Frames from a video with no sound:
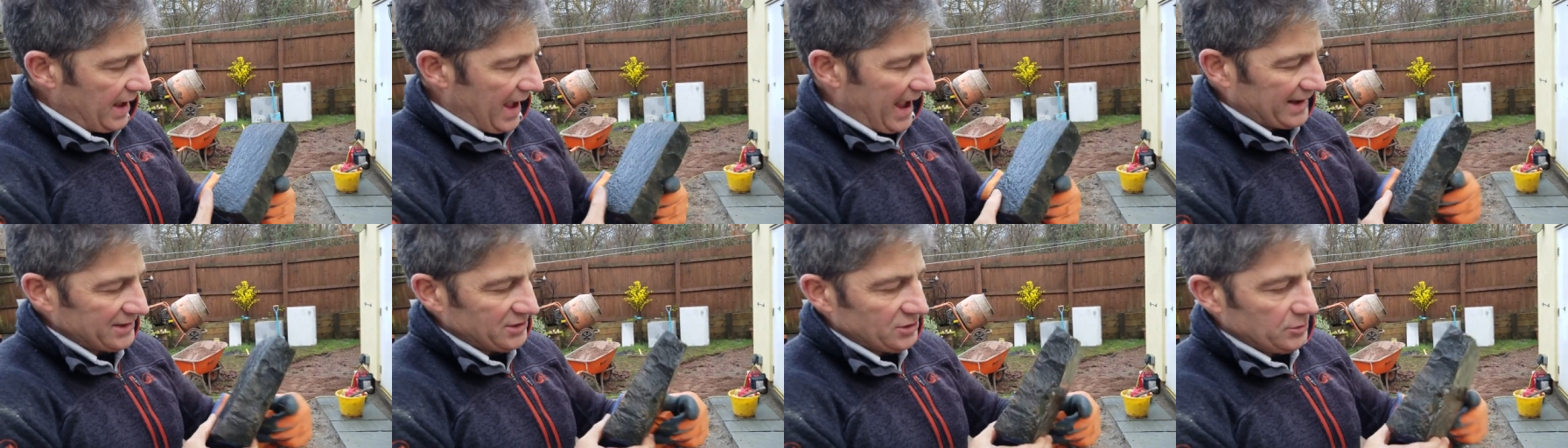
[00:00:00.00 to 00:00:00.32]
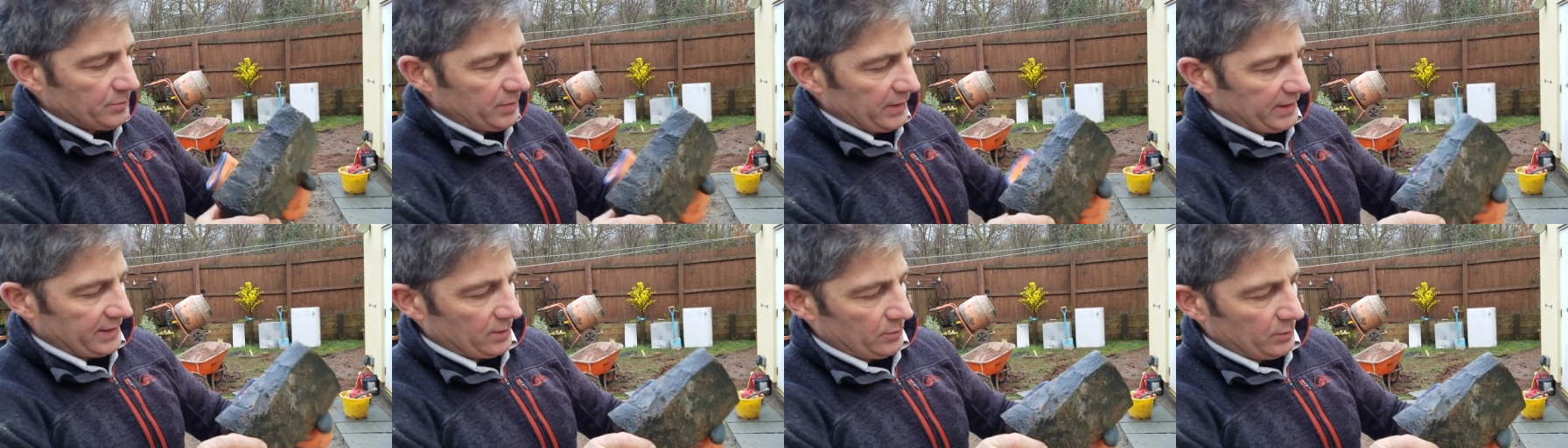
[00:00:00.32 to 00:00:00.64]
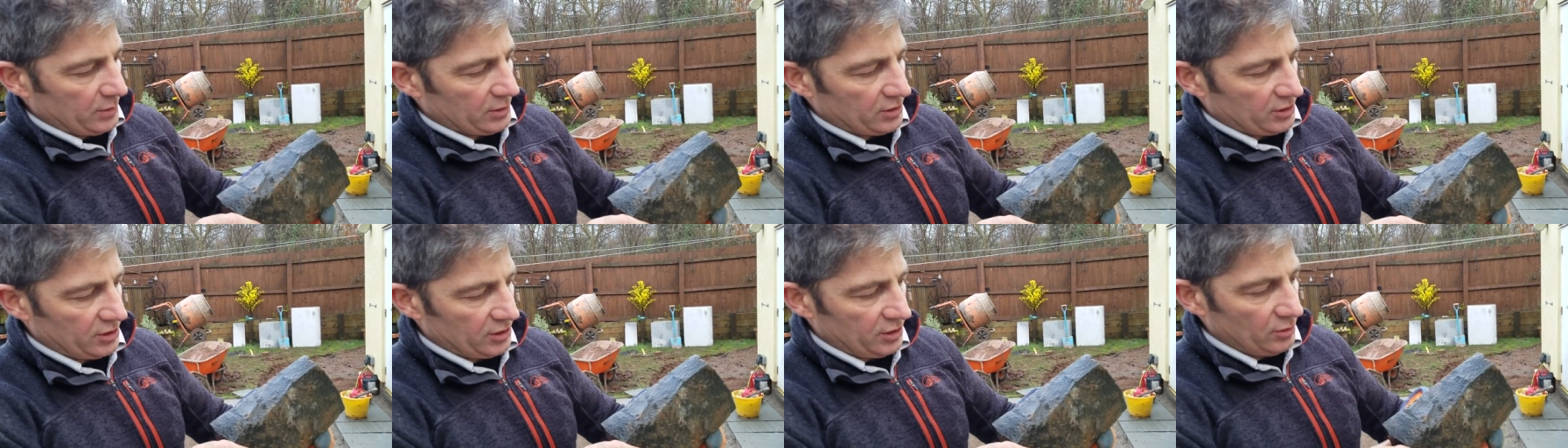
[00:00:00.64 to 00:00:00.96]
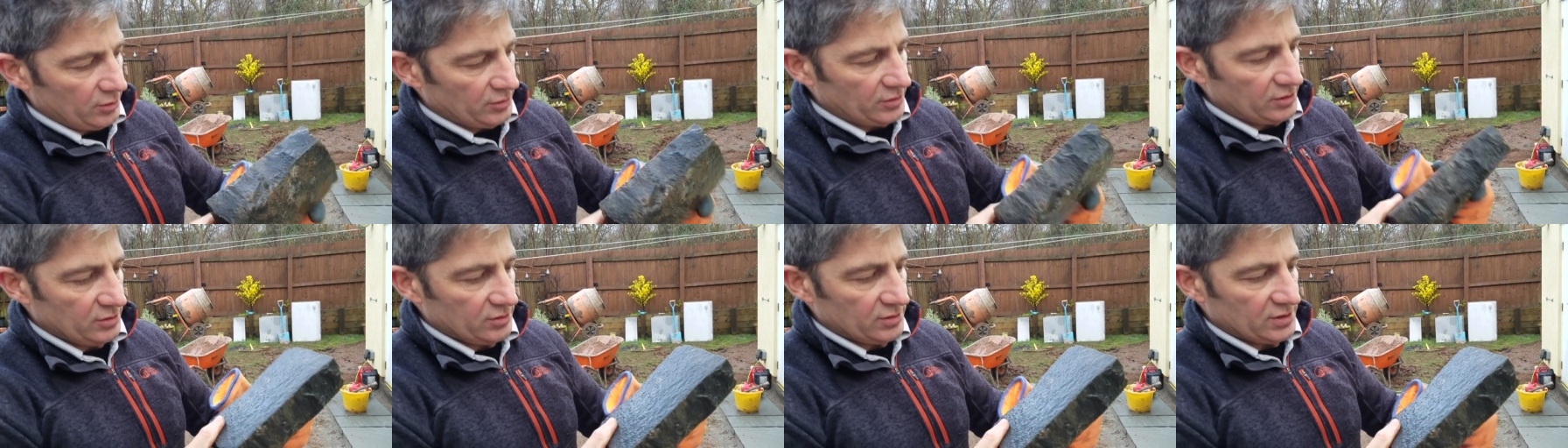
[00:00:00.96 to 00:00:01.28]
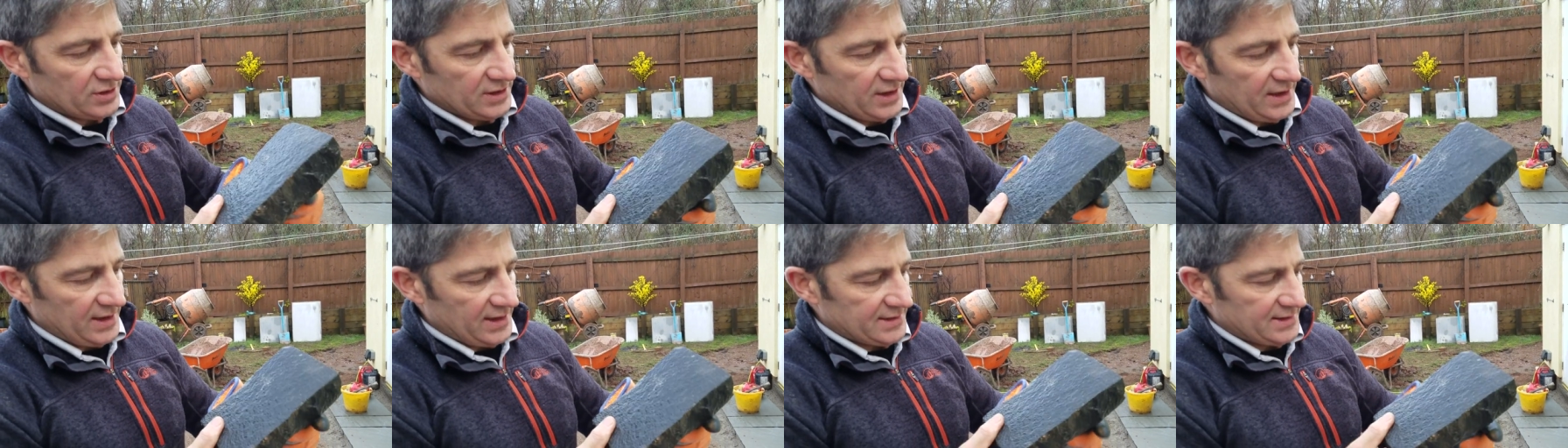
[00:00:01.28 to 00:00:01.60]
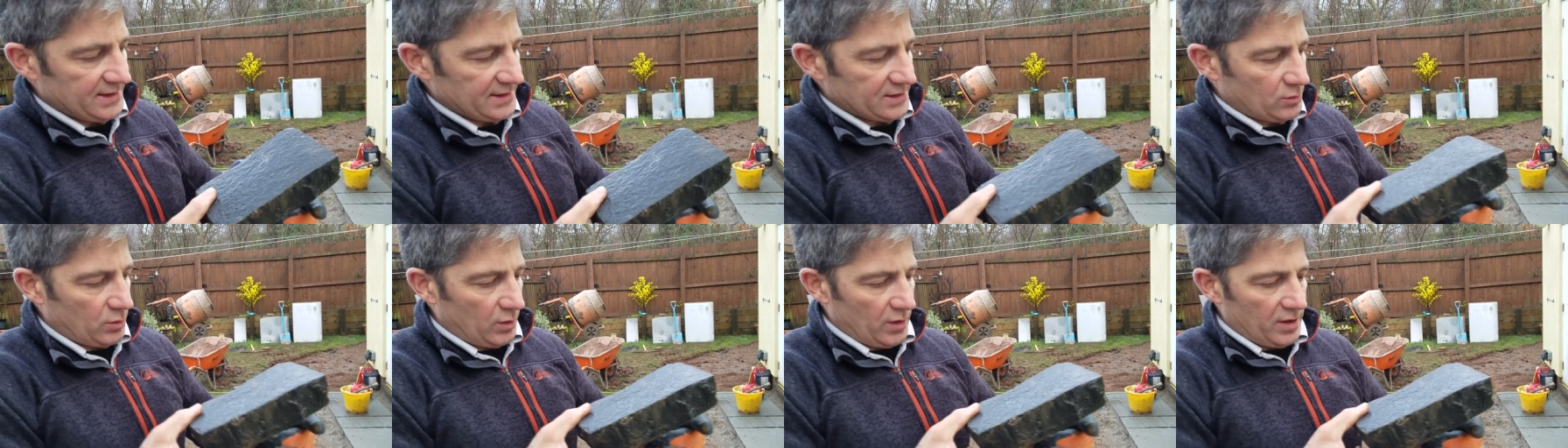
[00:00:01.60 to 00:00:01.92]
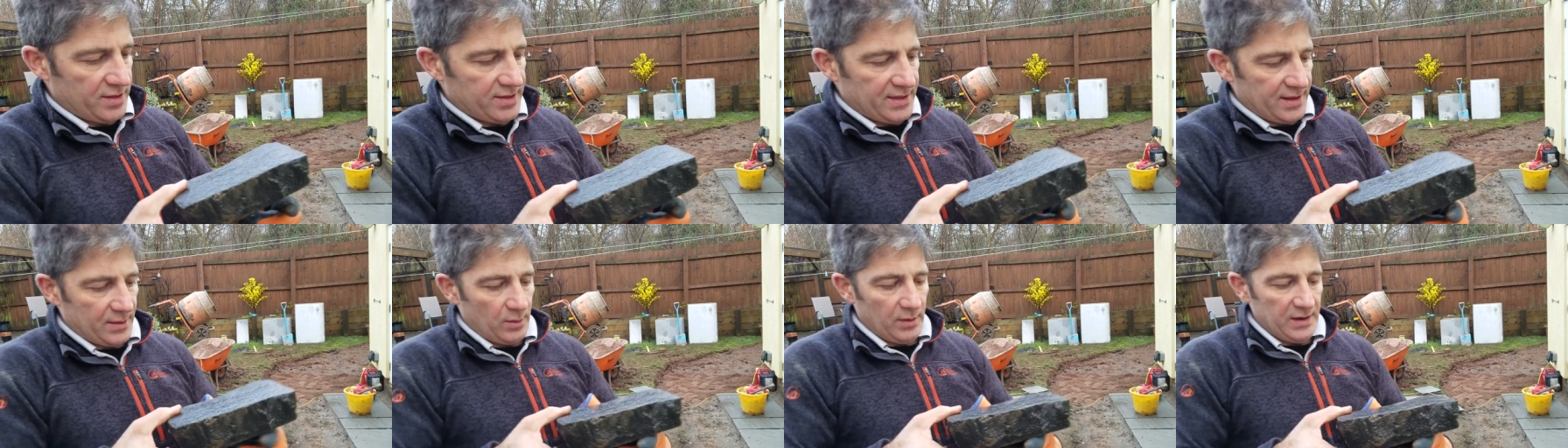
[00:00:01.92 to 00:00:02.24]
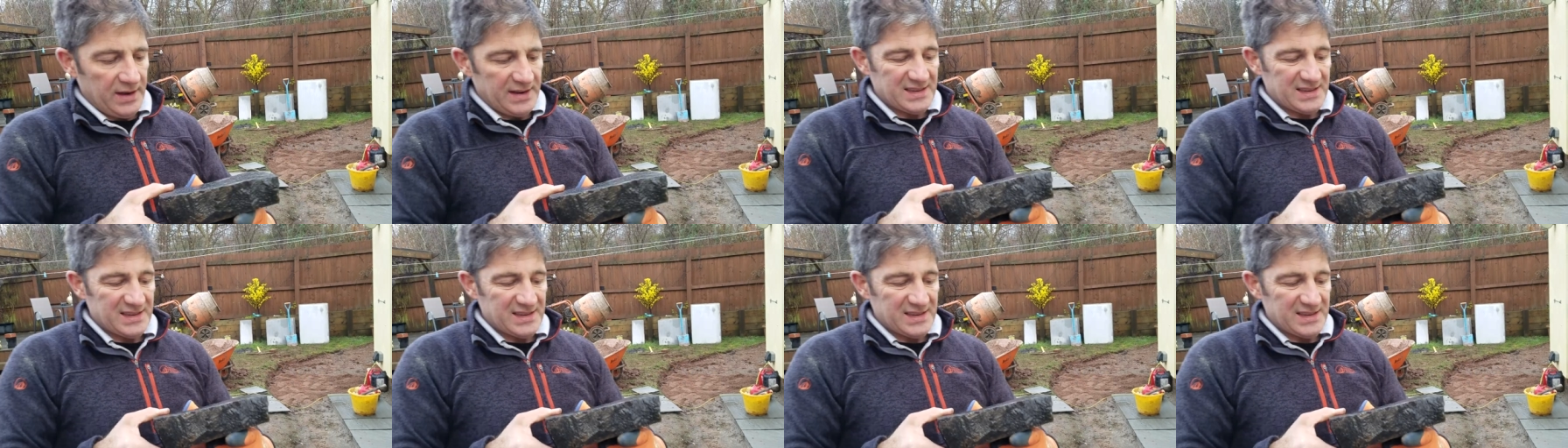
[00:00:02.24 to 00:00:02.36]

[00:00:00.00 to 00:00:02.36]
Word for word: edge and brick that we're going to use. You can see it's quite a thick one.